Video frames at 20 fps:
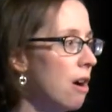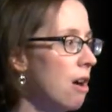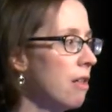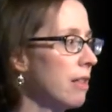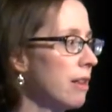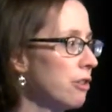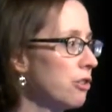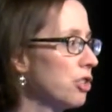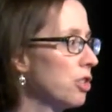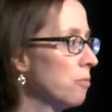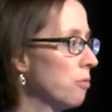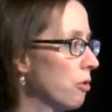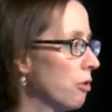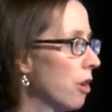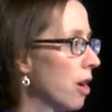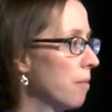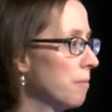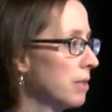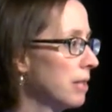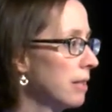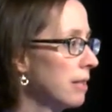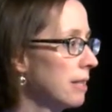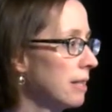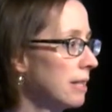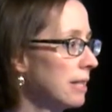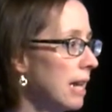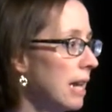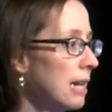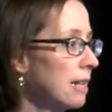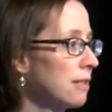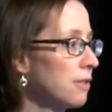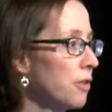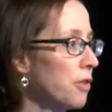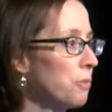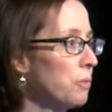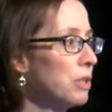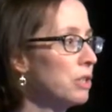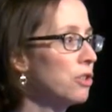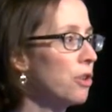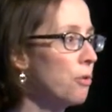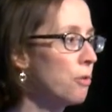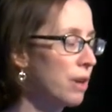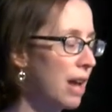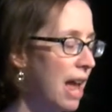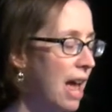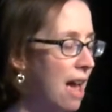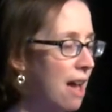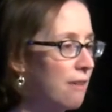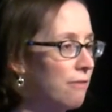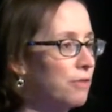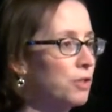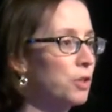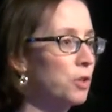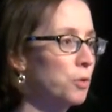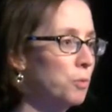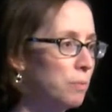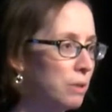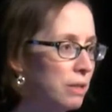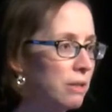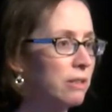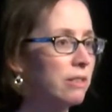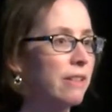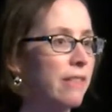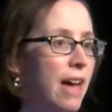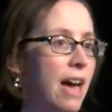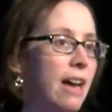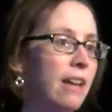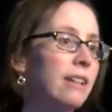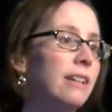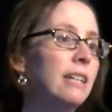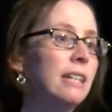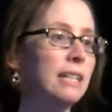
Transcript: all energy programs in the state so that we don't have to build that